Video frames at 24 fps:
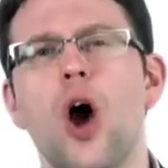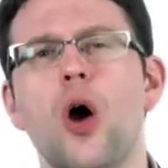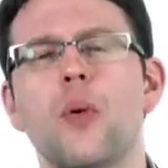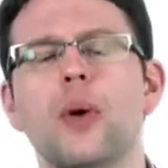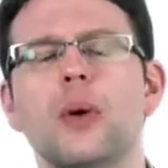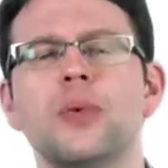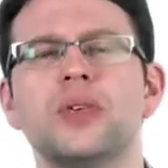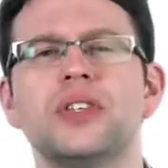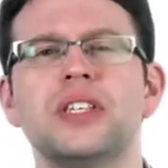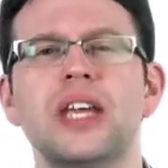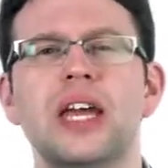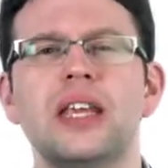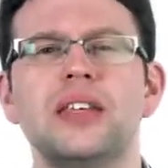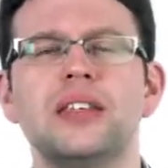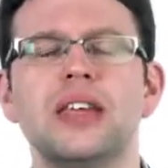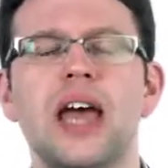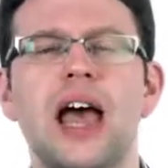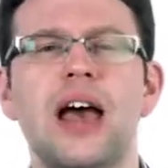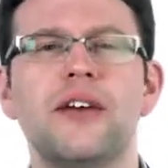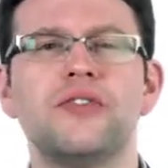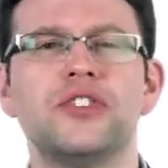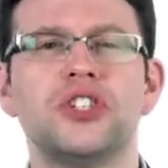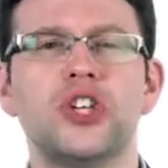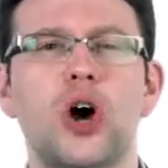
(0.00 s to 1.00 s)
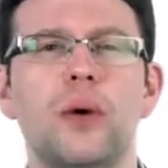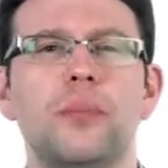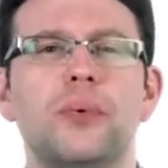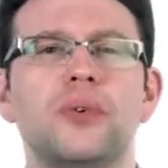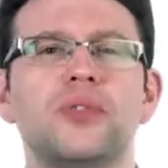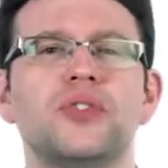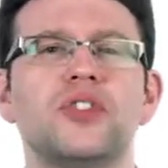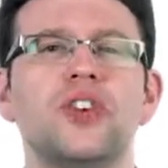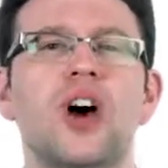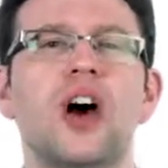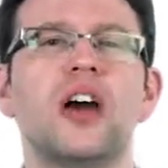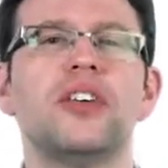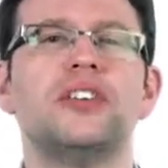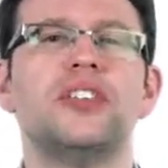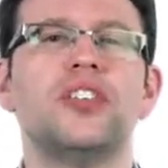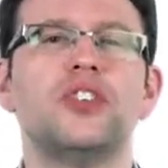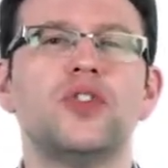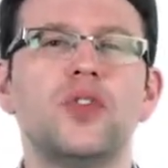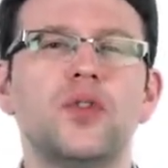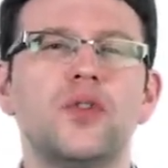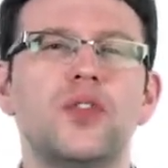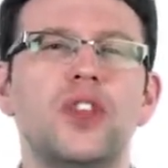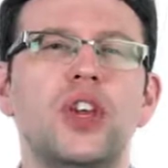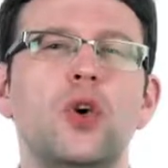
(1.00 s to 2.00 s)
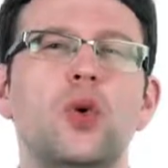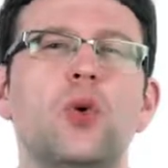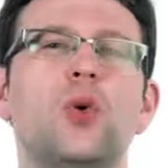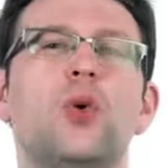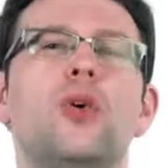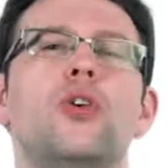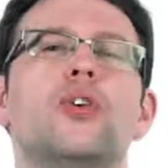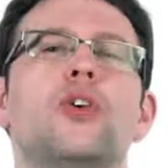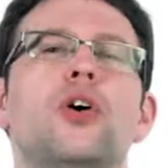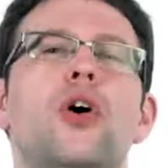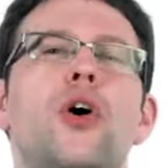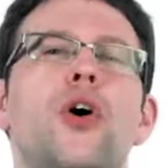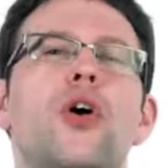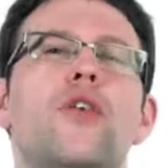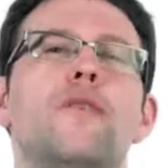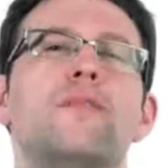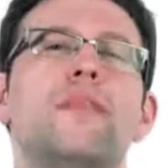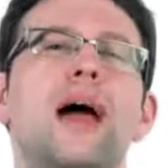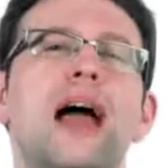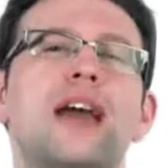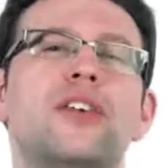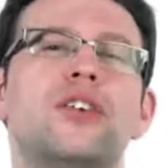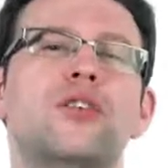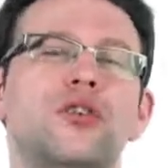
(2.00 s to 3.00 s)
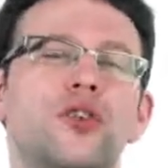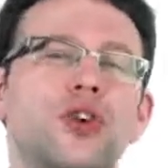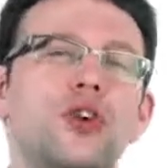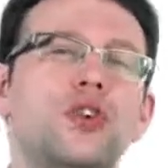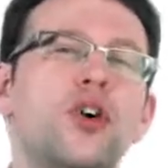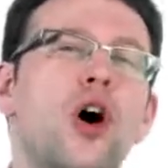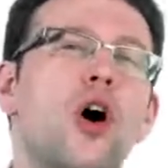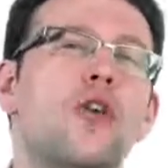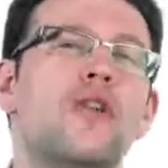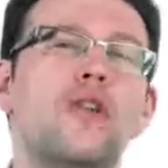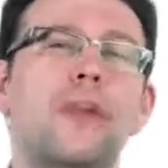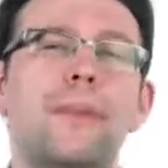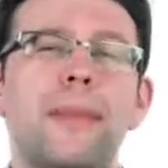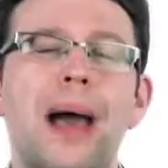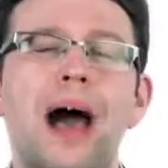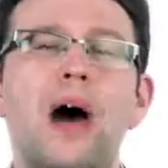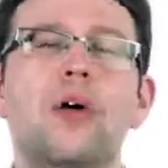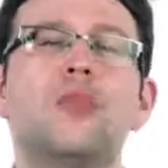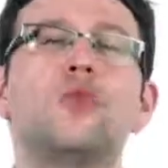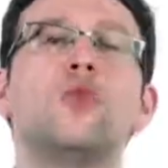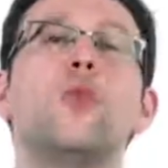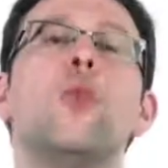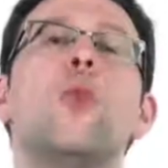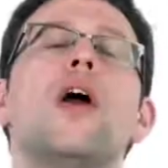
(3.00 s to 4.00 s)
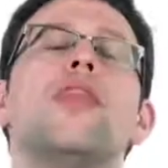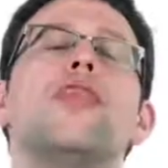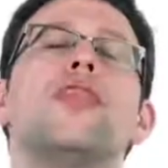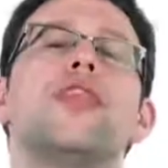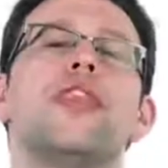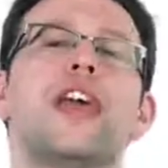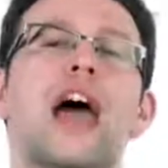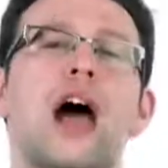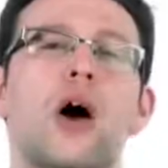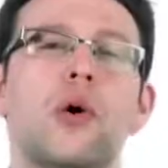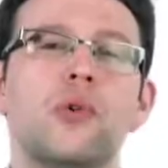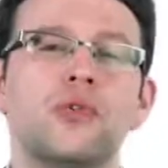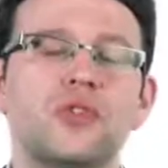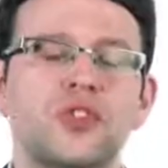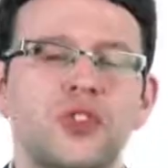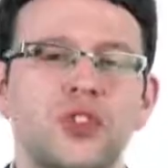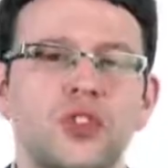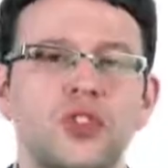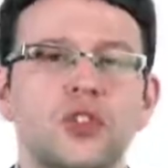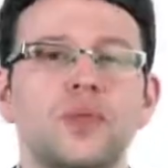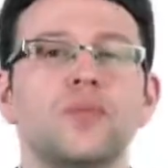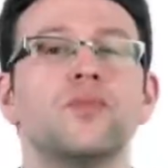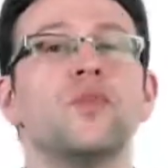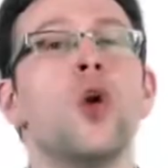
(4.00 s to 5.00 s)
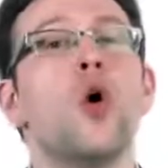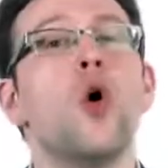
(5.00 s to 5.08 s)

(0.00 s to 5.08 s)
we would tend to have sample sizes of the order of magnitude of about 1,000.